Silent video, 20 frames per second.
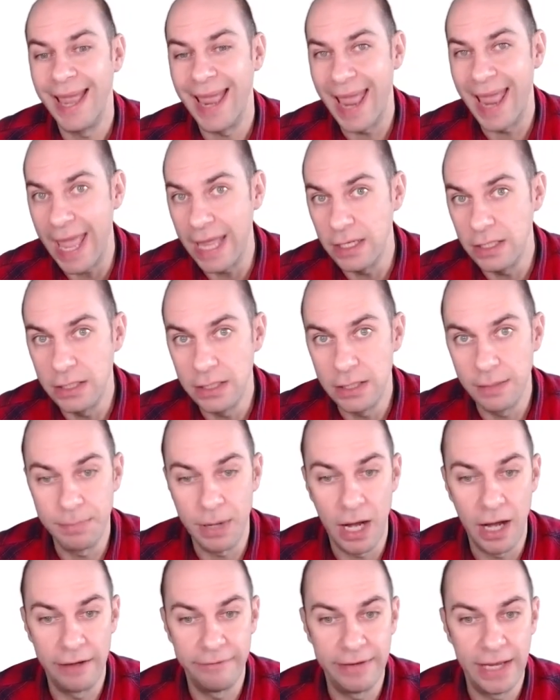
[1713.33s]
and the
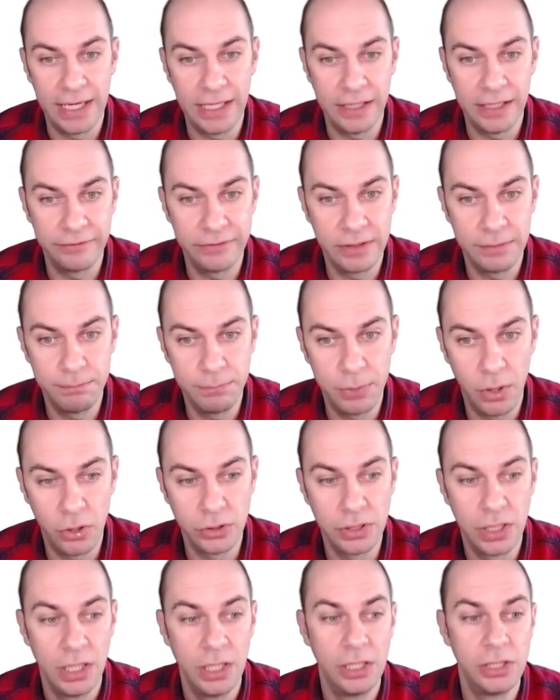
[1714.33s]
par value of the
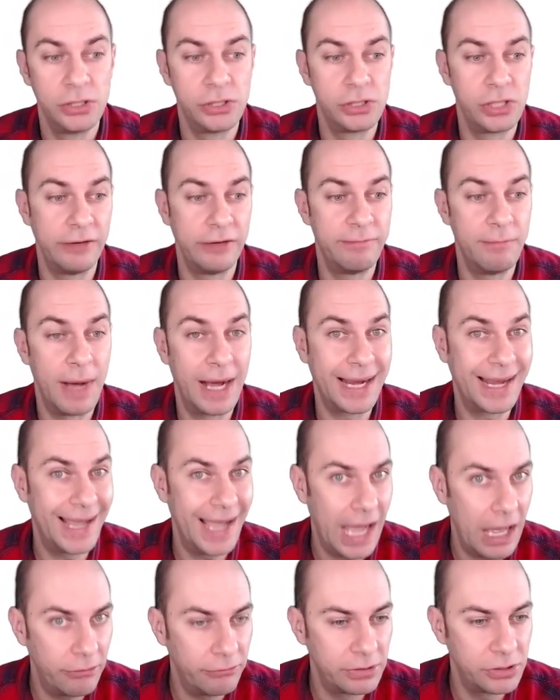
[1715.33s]
bond. So if my
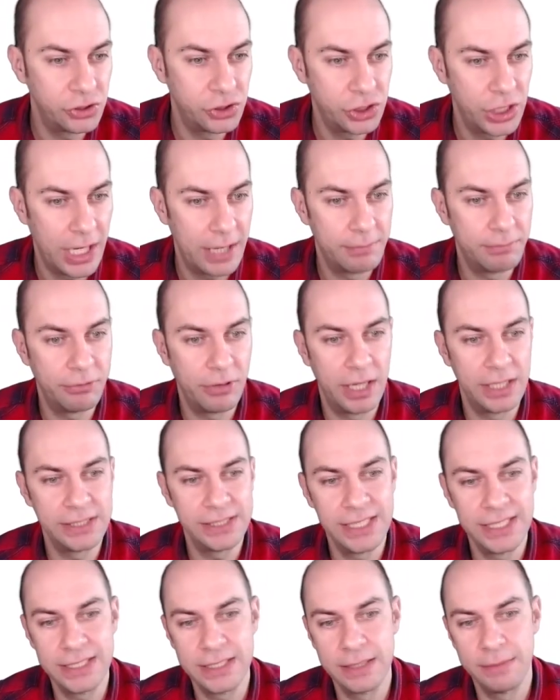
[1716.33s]
current share
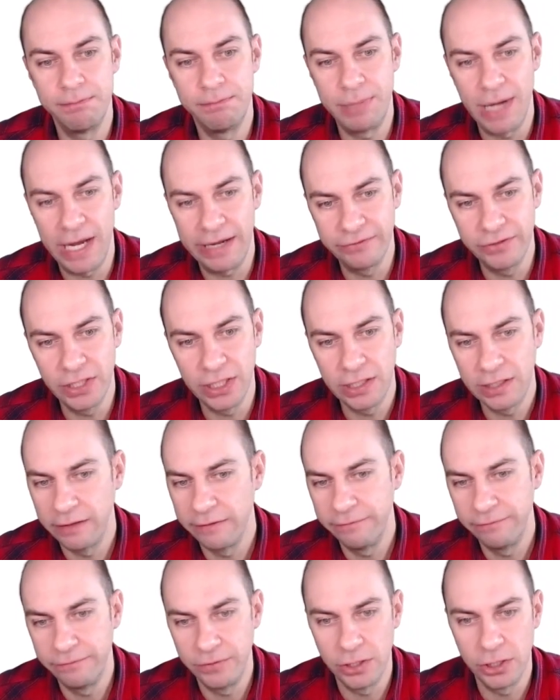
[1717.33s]
price is above the
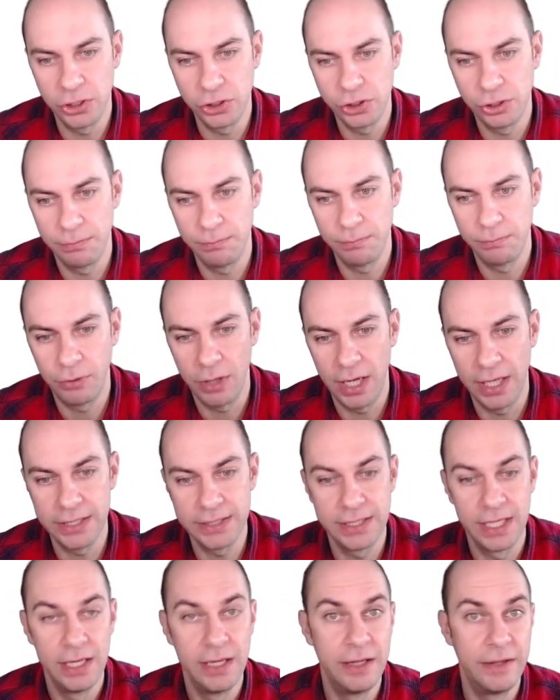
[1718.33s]
conversion
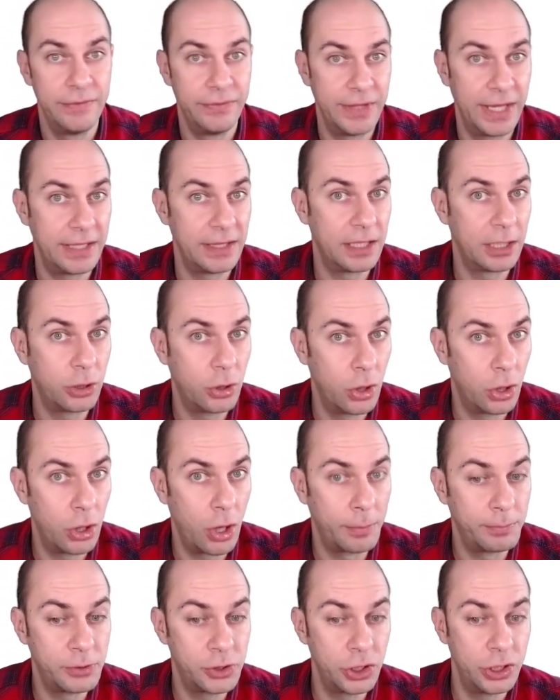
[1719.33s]
price, then the call
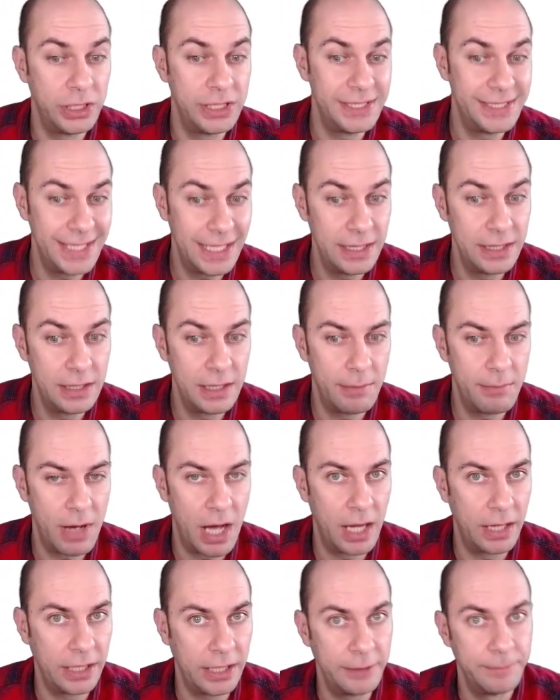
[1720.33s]
option is in the
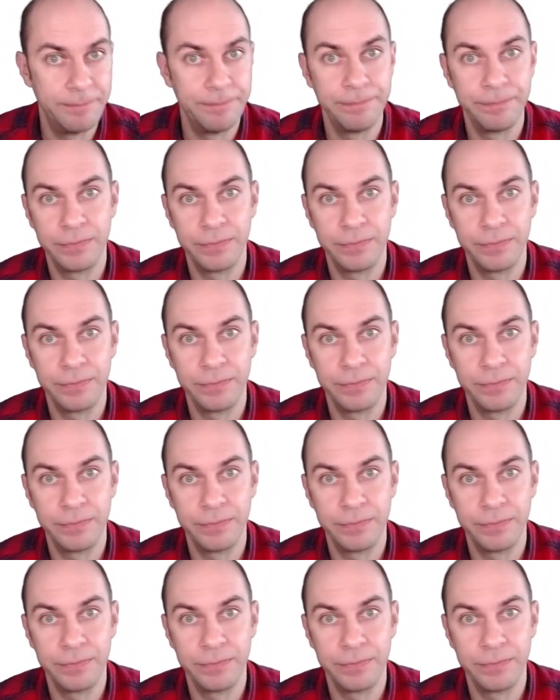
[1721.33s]
money.